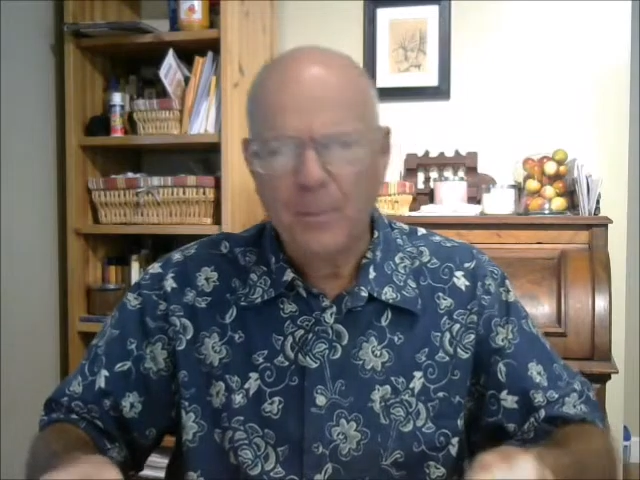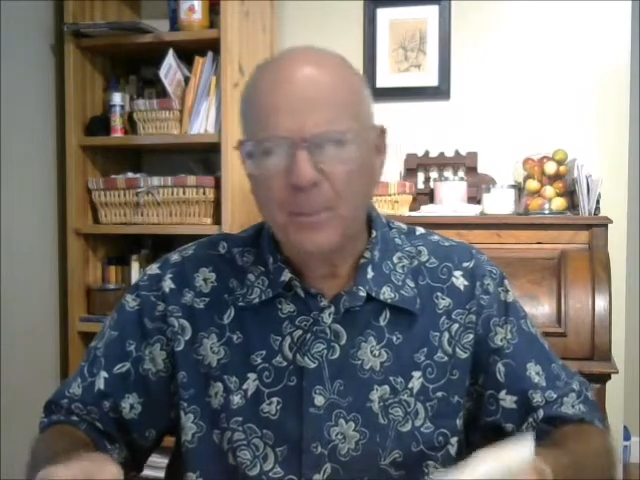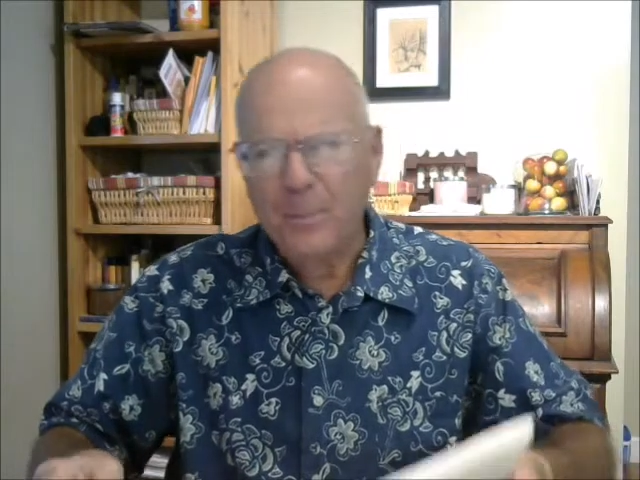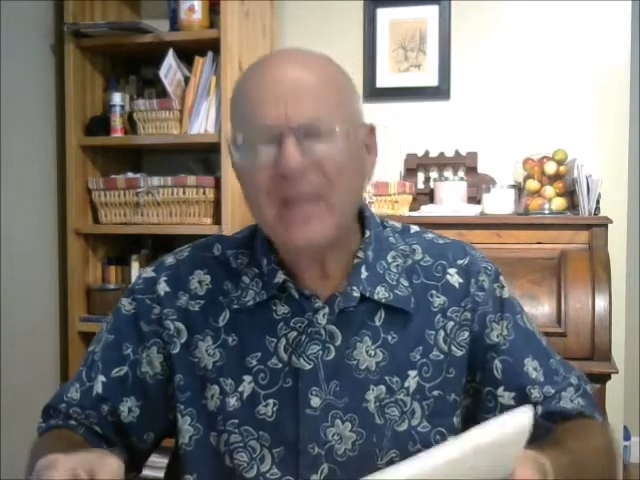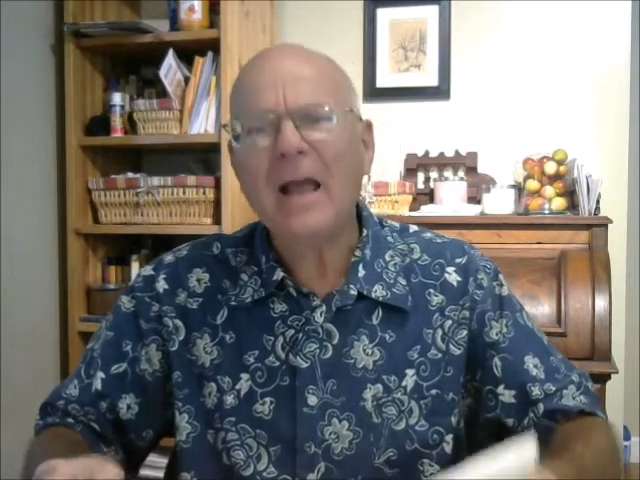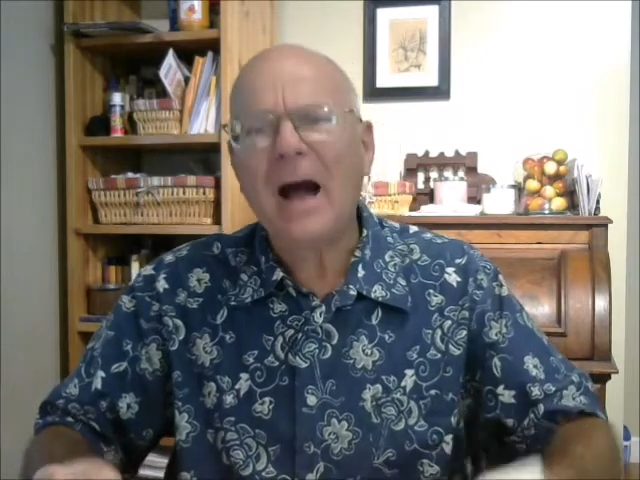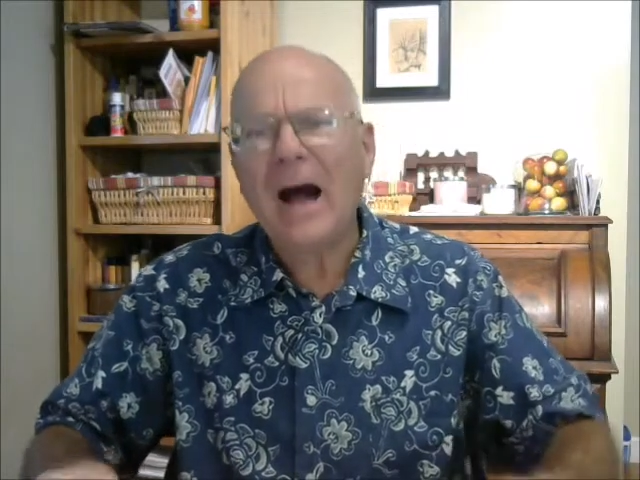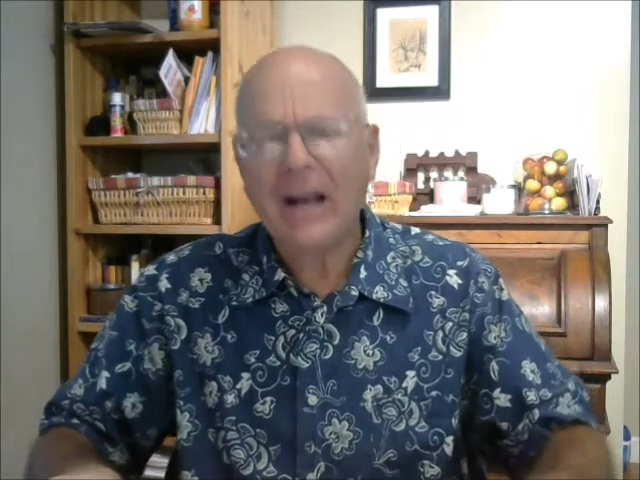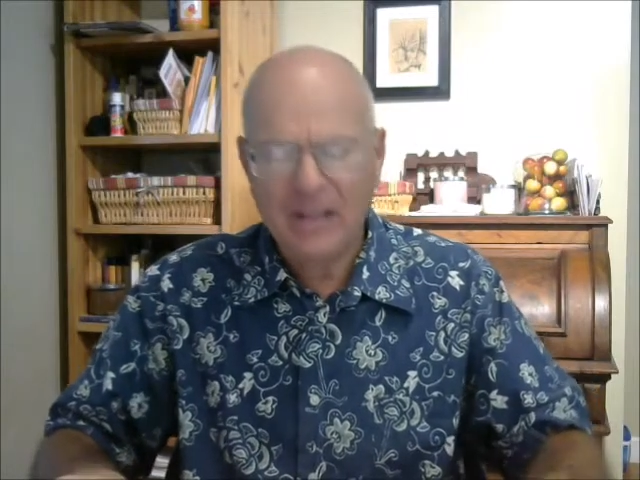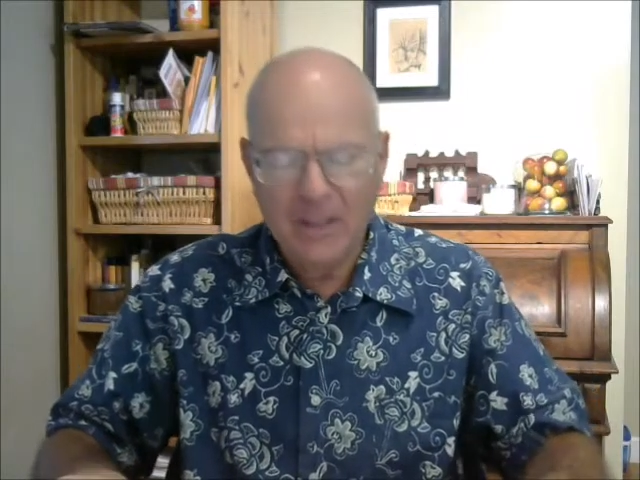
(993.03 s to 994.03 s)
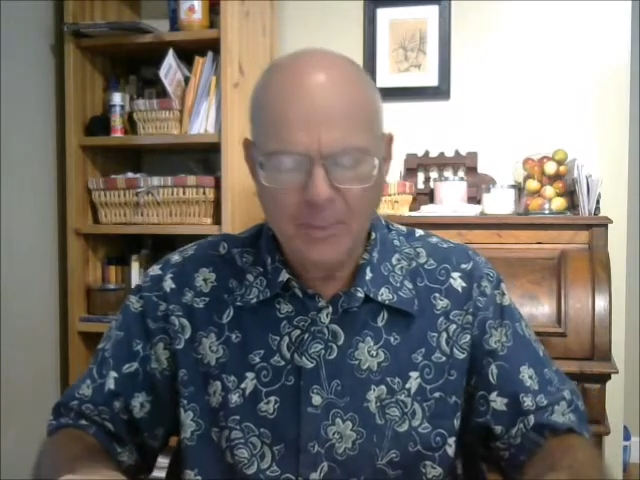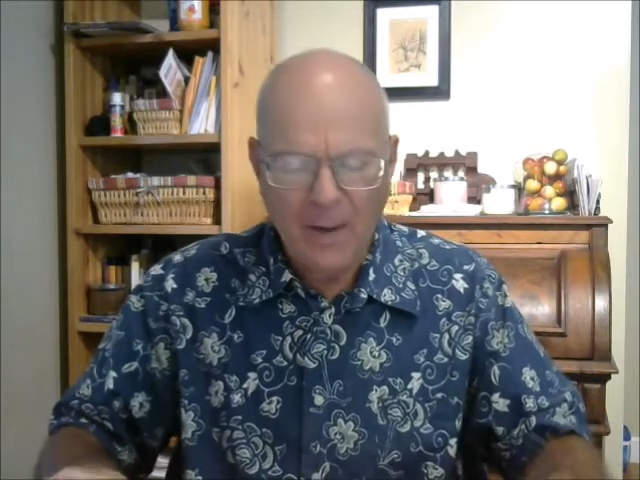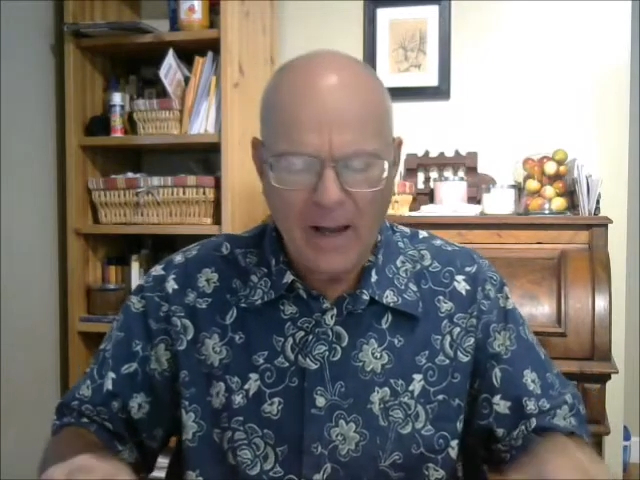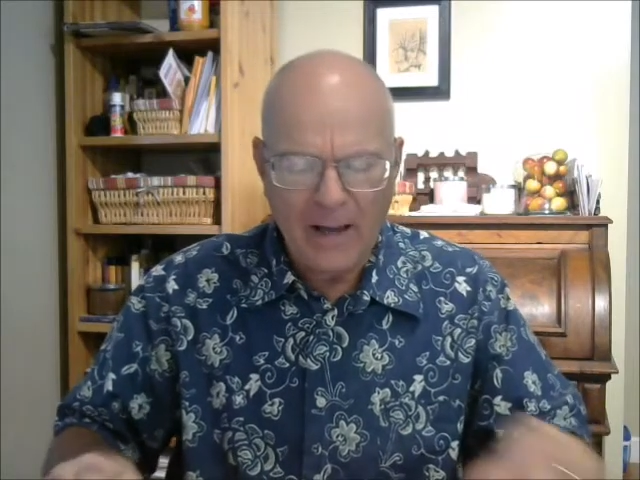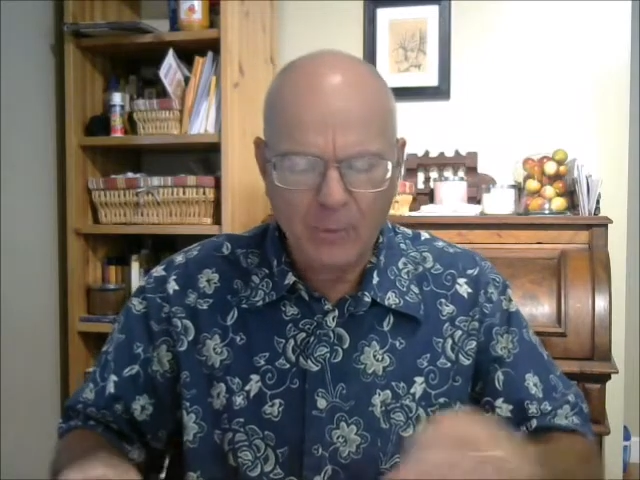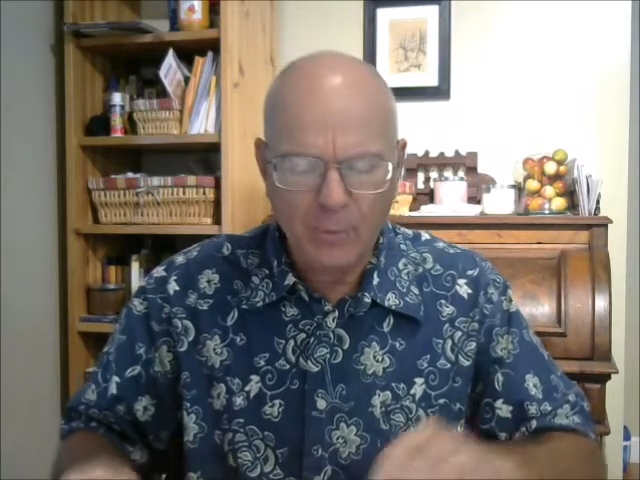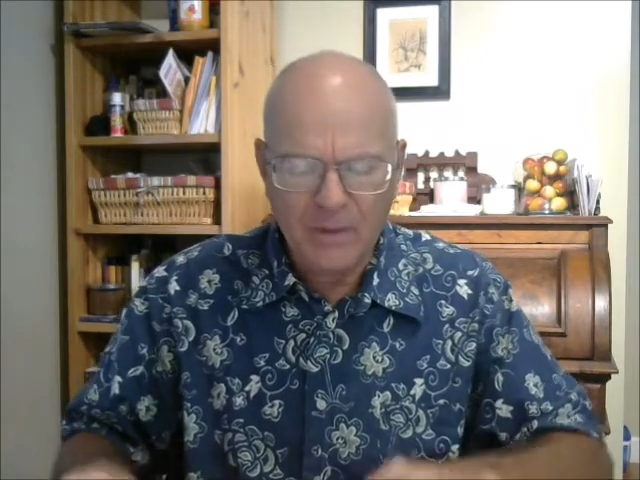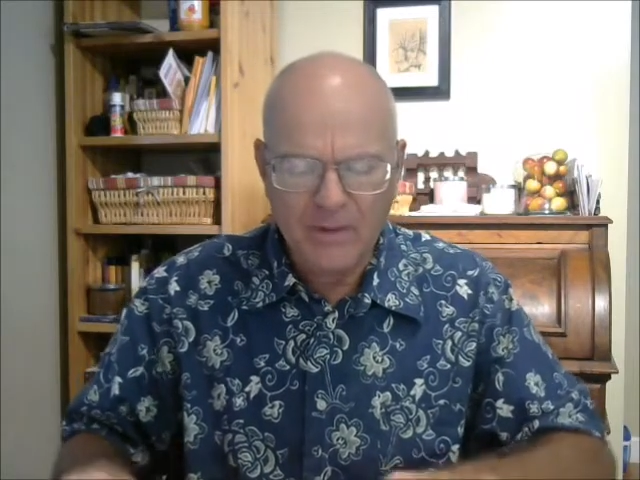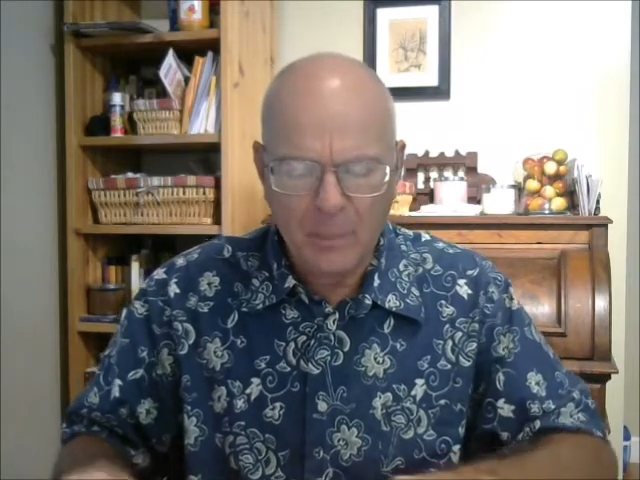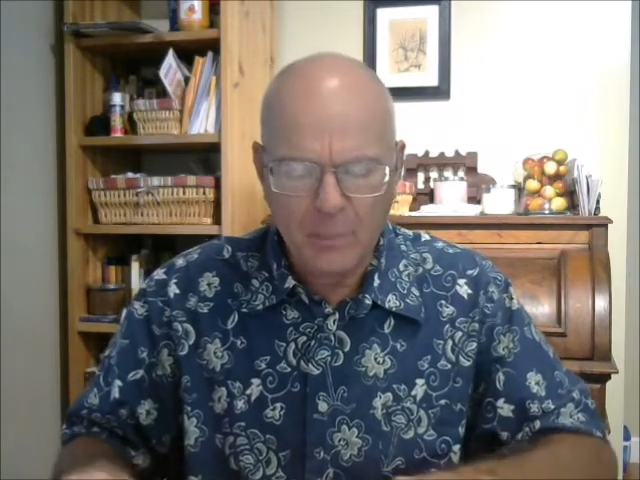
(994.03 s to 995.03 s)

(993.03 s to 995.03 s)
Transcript: Be occupied with the